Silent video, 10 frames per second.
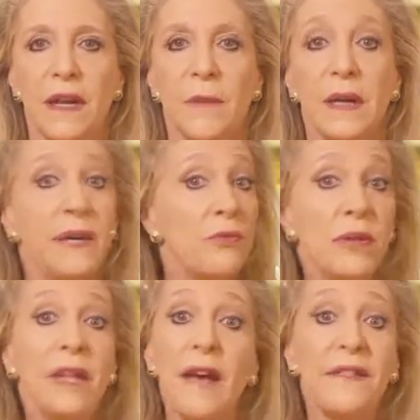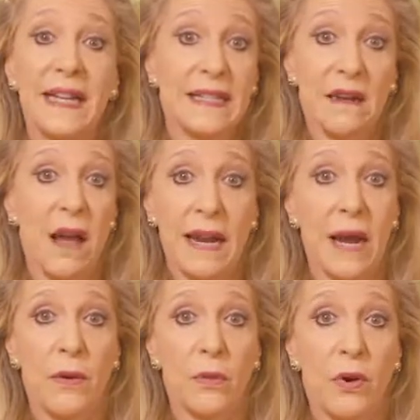But in real life, that's not
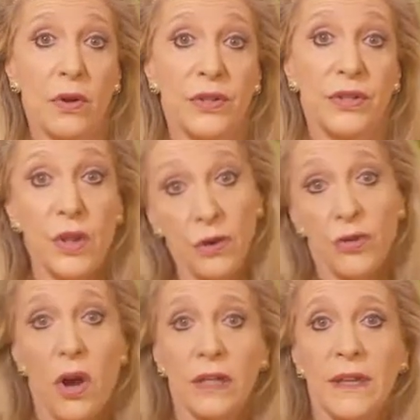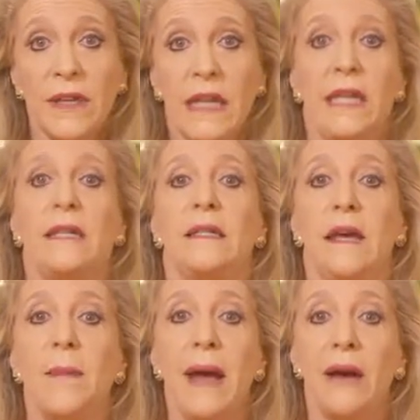how it works. So talk to the kids
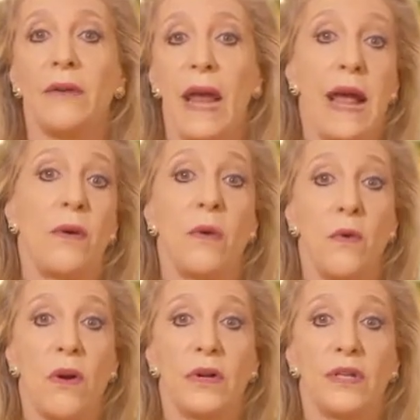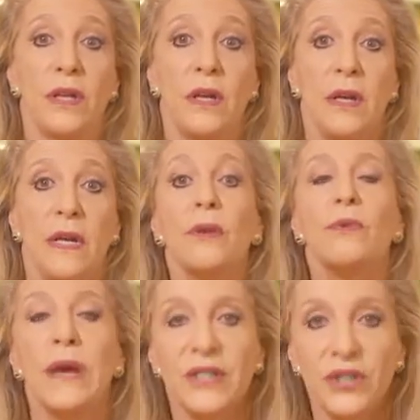about how it works. In a
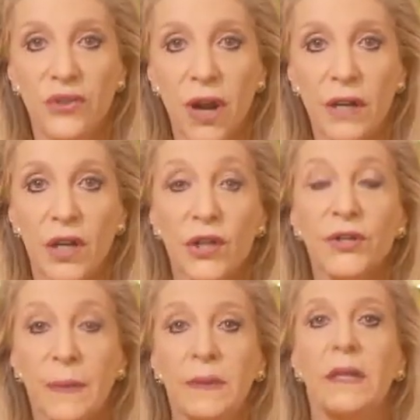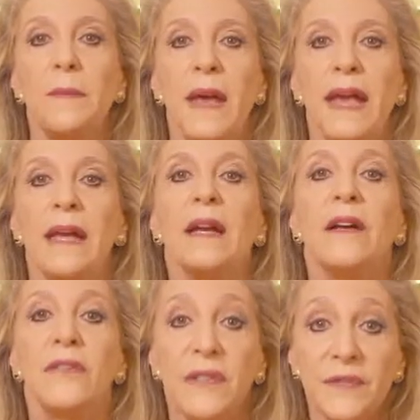restaurant, you typically pay
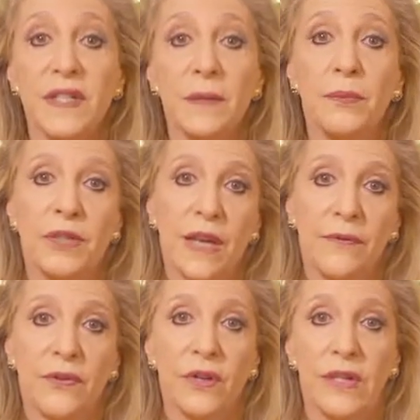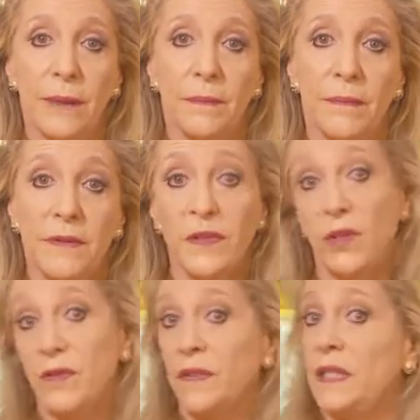15% for a tip.
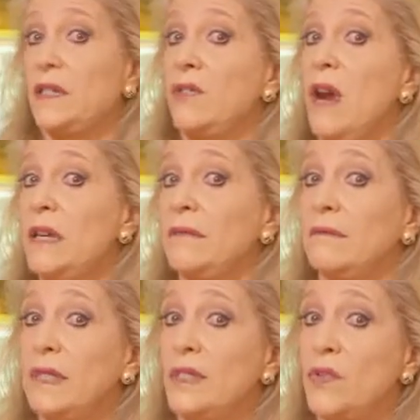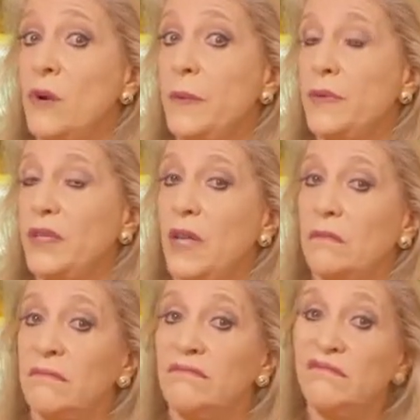Service is great, it's 20%.
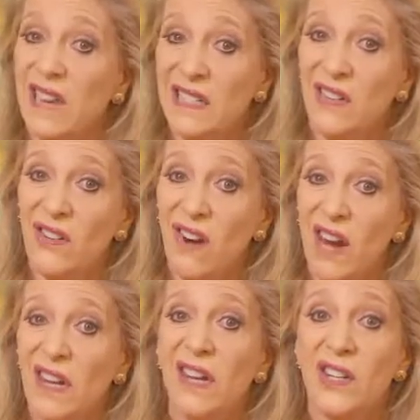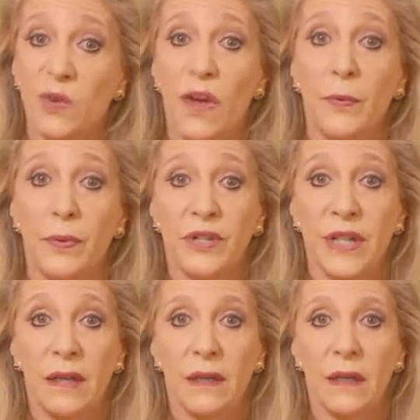Not so great, 12%.